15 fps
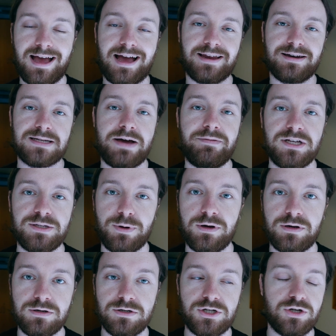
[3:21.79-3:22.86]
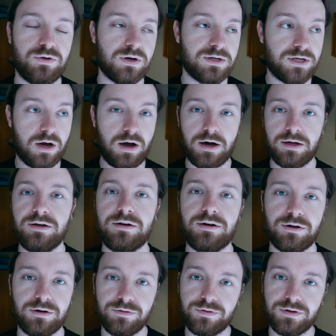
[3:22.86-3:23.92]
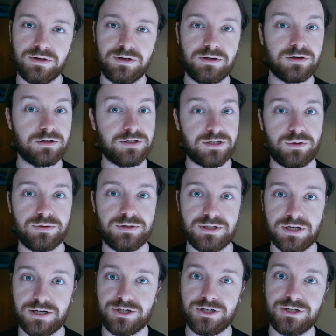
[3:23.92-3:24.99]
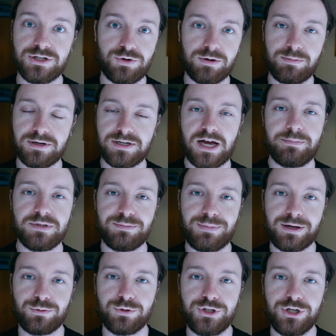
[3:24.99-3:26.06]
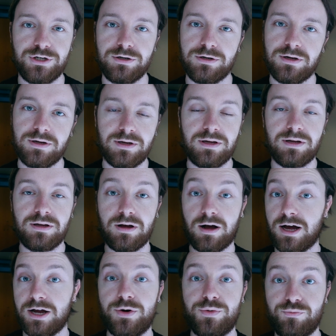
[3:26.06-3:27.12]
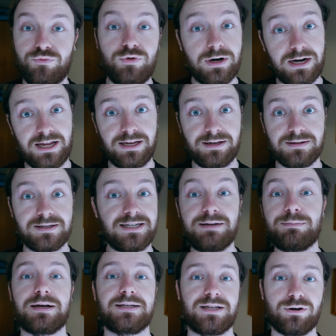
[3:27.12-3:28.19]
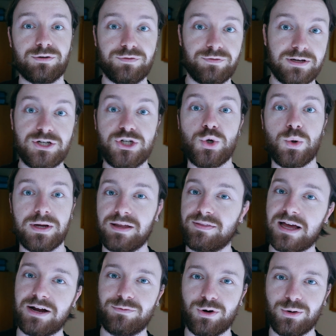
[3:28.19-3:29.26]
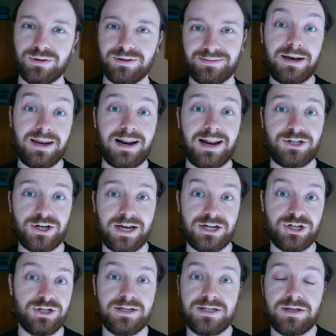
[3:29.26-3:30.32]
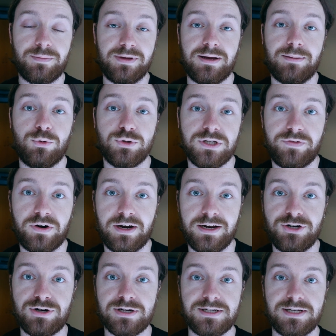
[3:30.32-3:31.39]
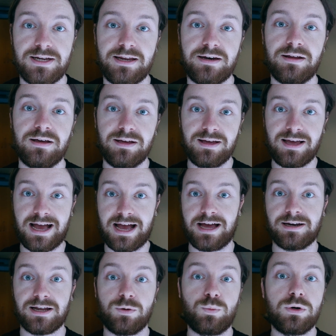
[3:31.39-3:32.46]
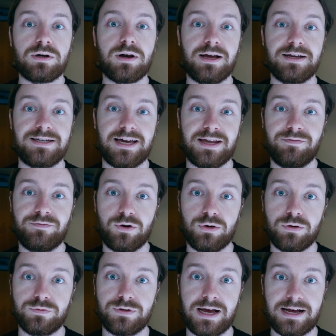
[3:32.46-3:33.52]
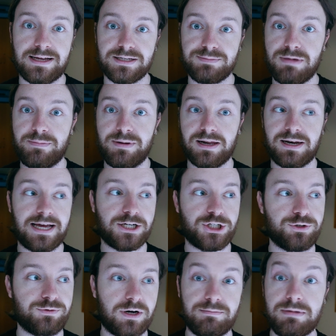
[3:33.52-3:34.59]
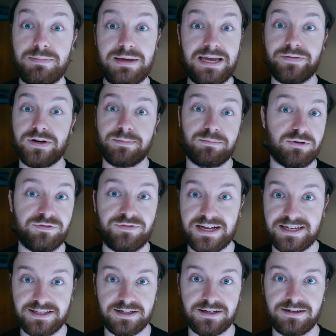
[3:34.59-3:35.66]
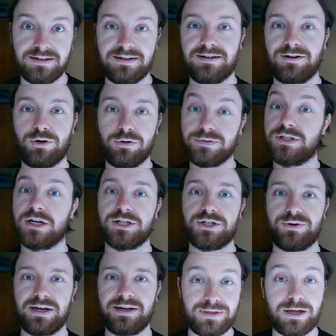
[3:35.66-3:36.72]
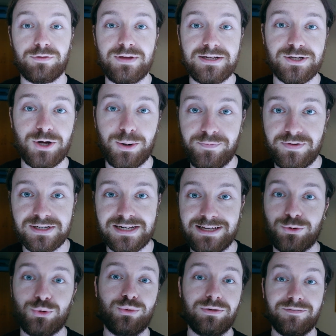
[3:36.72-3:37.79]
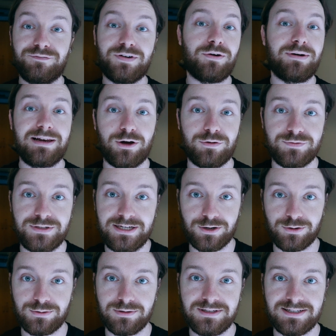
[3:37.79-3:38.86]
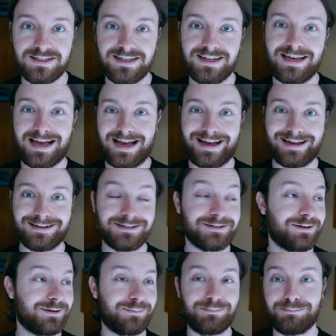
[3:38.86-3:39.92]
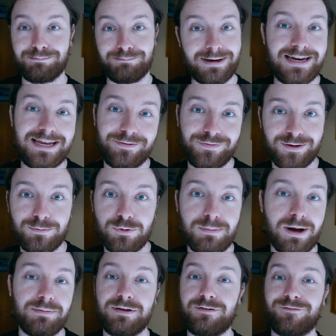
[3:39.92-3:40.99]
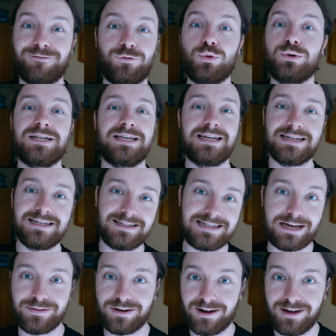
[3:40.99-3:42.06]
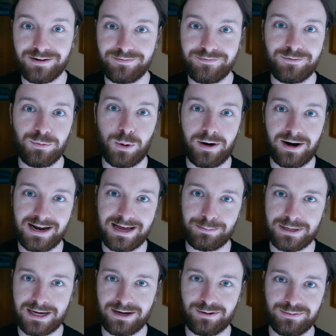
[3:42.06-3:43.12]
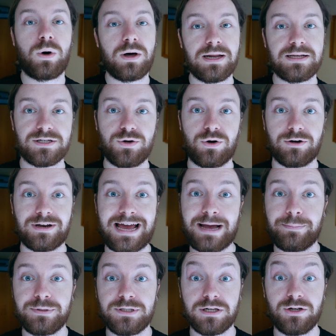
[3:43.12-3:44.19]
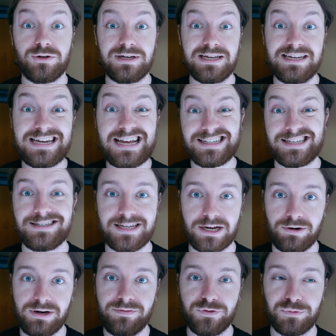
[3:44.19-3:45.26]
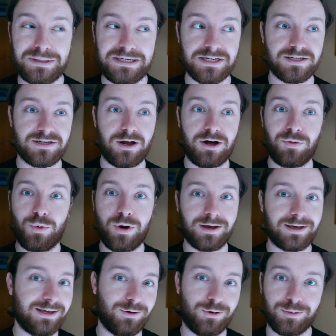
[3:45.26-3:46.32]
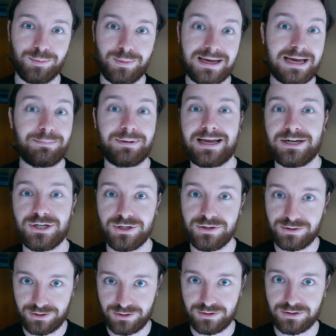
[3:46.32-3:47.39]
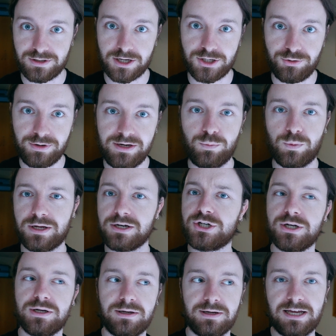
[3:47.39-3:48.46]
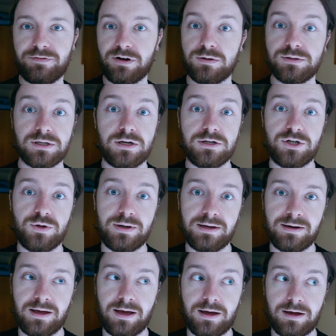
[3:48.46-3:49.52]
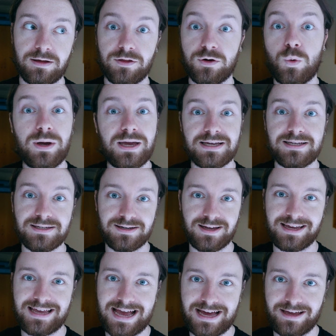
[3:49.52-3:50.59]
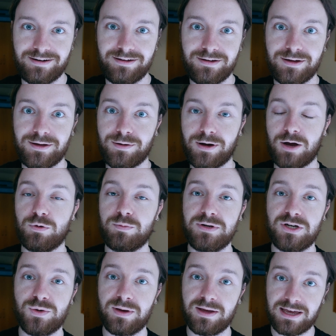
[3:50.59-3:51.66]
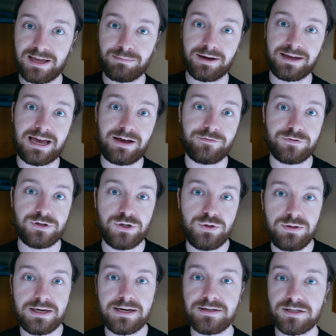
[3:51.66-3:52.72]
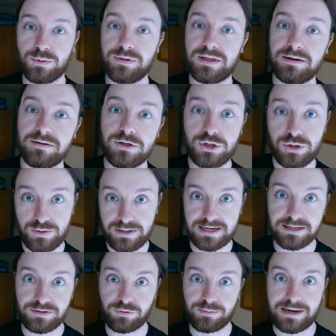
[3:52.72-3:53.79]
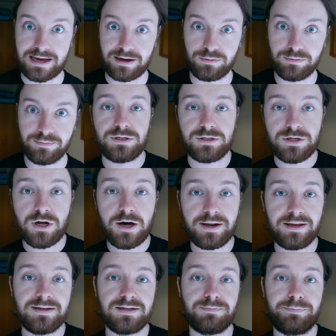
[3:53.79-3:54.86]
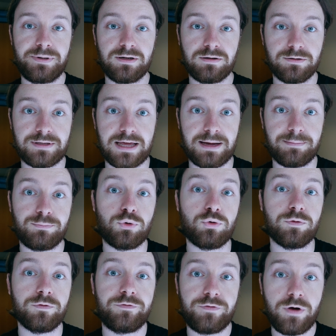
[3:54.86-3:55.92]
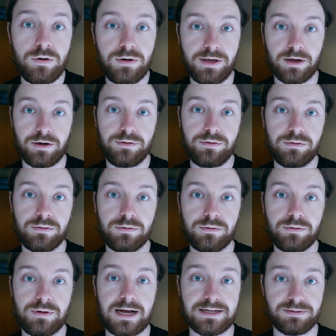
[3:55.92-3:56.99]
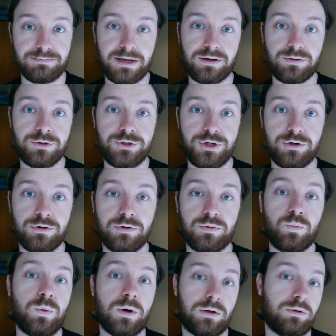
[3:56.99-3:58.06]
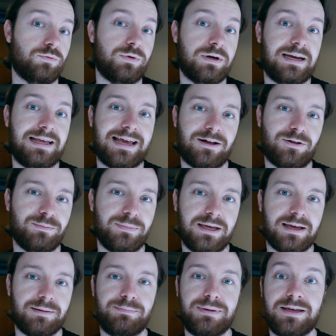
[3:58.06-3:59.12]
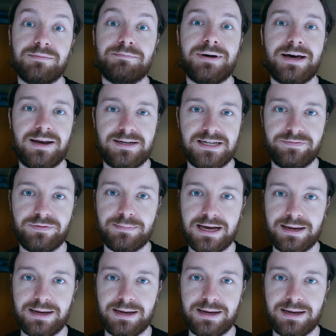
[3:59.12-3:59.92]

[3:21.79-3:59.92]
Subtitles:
And having spoken to a ton of consultant surgeons during my time as a medical student, I really see myself enjoying that role. Medical education is something I'm also very interested in, and I would like to get involved as maybe a lecturer, maybe even a professor of surgery. Now, these are obviously all very lofty goals, and many of them might be 40 years down the line from where I am now. While it's not absolutely necessary for me to start working on my application to surgery, which if I was going to do it the quickest I can, I would be doing in my F2 year, so within 2 years from now, starting to build that portfolio as a medical student will really help me be competitive in